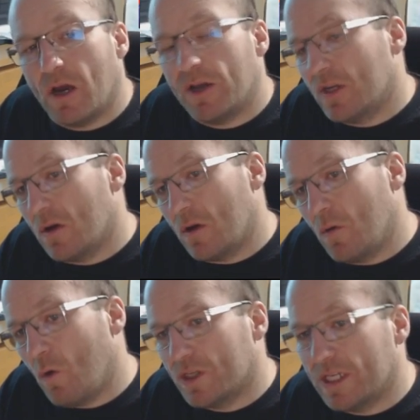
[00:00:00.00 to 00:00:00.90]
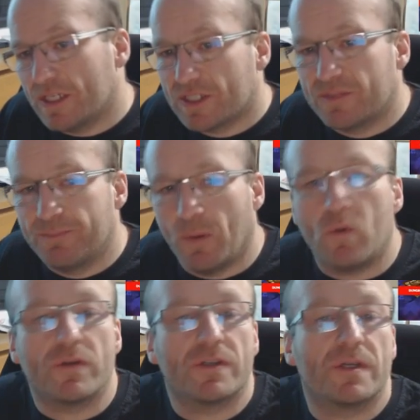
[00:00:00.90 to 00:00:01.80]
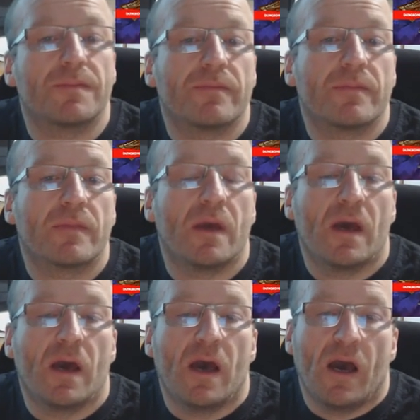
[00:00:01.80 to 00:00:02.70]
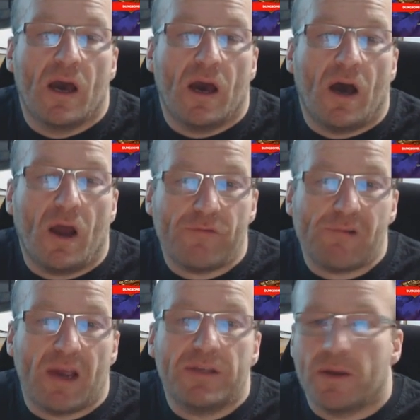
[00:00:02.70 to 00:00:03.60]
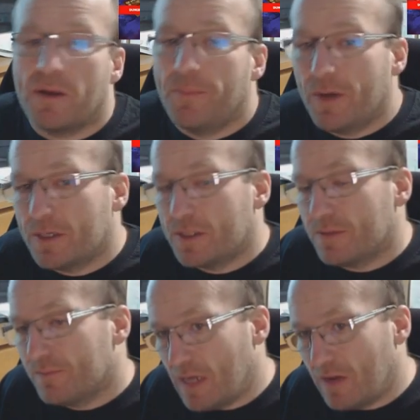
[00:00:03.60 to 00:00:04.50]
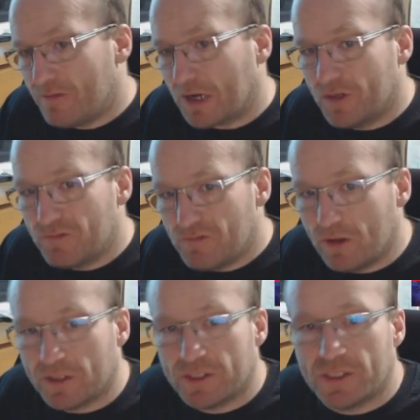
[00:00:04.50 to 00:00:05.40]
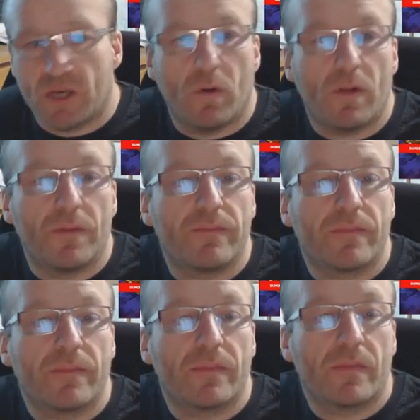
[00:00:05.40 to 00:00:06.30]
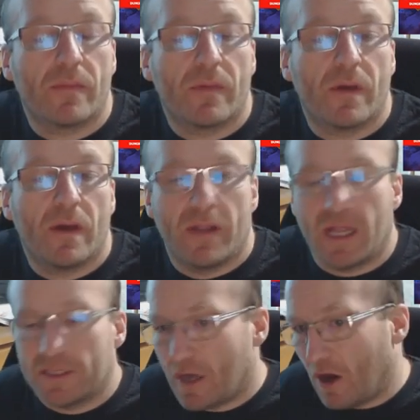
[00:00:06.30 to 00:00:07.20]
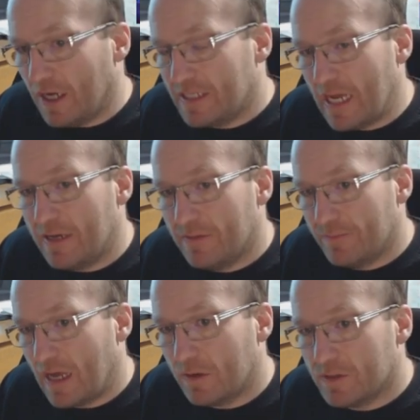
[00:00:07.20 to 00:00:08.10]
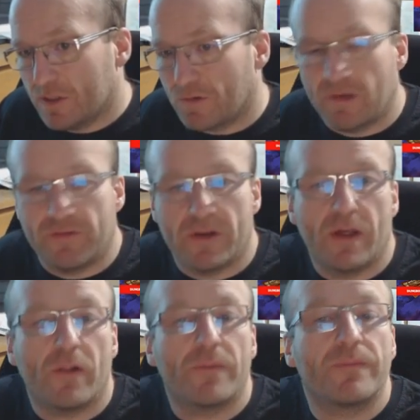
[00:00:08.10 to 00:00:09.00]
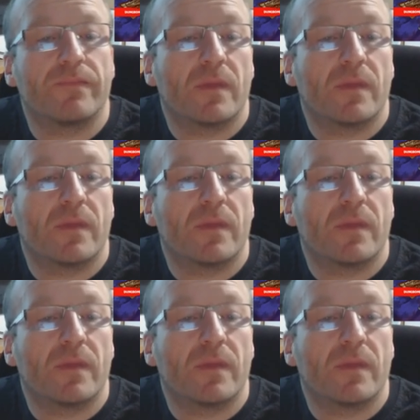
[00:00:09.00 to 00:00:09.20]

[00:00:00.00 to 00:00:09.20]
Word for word: regarding what it spawned. I've read, but never actually run the sequel. That's I-10, The House on Gryphon Hill